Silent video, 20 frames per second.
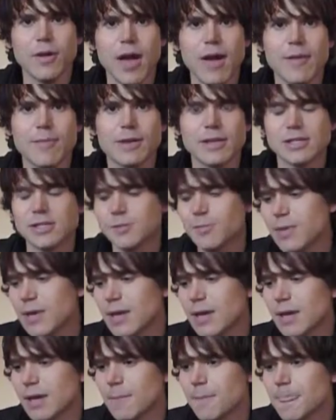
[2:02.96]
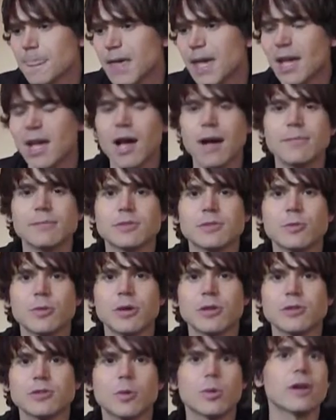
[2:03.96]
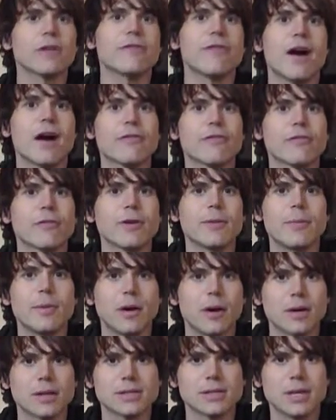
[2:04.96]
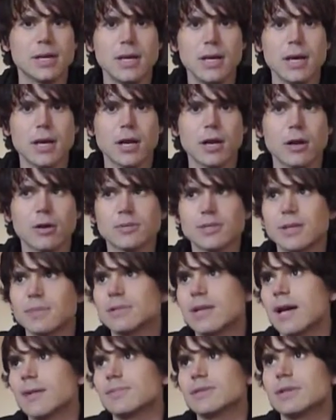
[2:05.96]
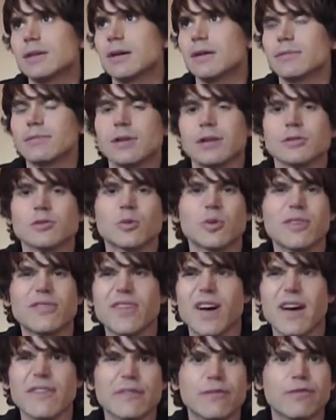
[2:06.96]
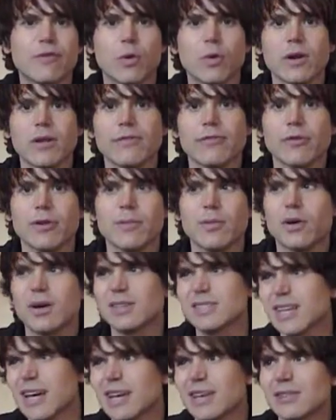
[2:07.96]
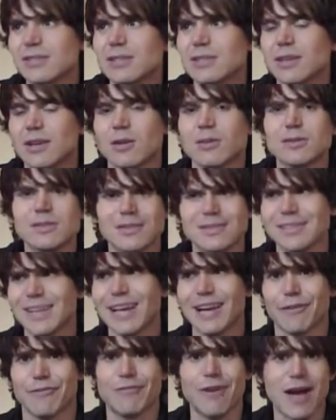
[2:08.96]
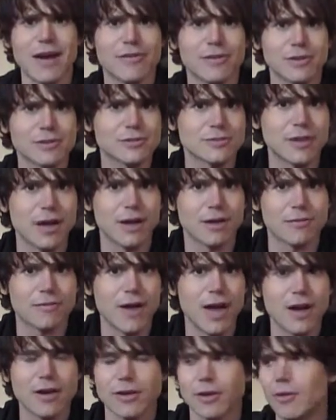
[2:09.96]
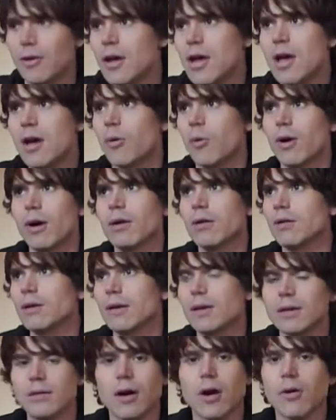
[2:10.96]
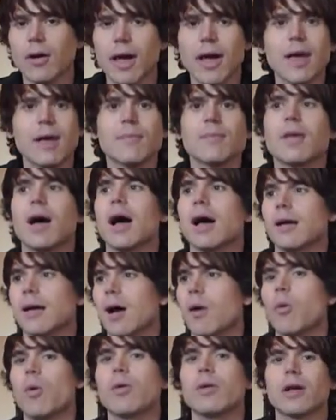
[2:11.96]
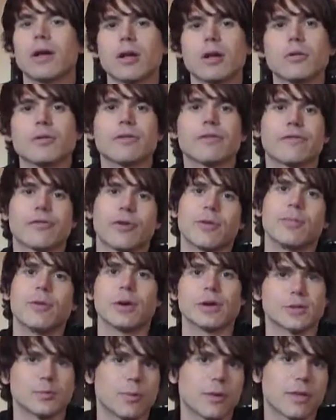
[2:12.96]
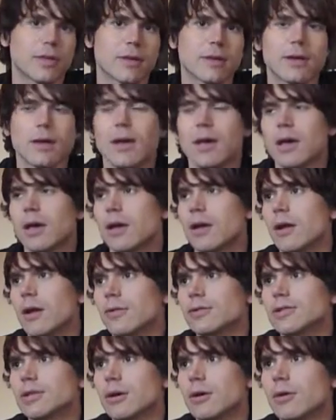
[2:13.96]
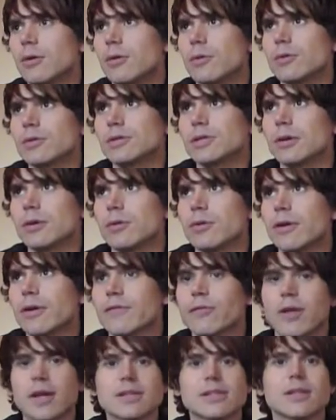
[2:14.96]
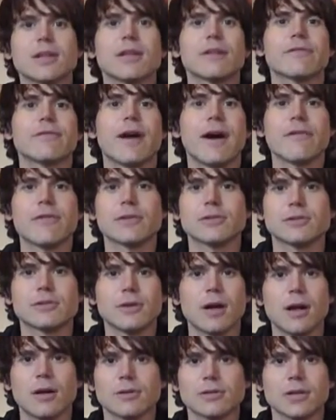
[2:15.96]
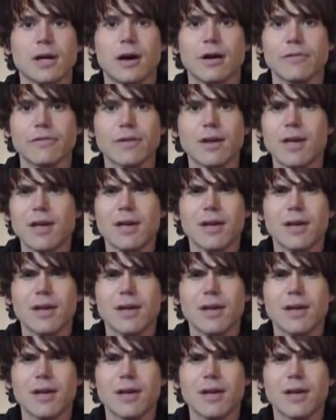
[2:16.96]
you have me to speak, it comes with 25 free books. Sometimes 25 to 40 free books. I use, it's like a $500 value. Well, okay, I won't include the free books with it. So therefore that's another $500 off.